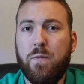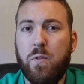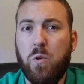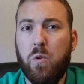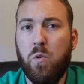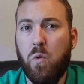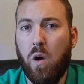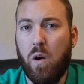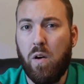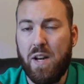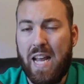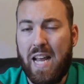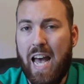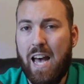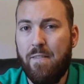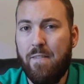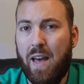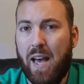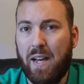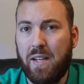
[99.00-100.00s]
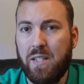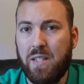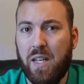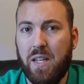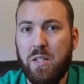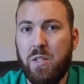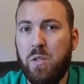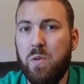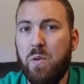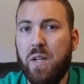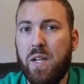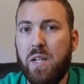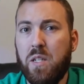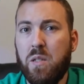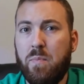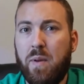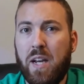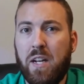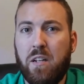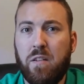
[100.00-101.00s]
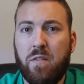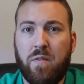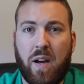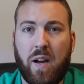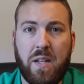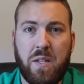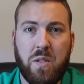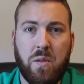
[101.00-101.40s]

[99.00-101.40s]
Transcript: who already have access, you can expect to find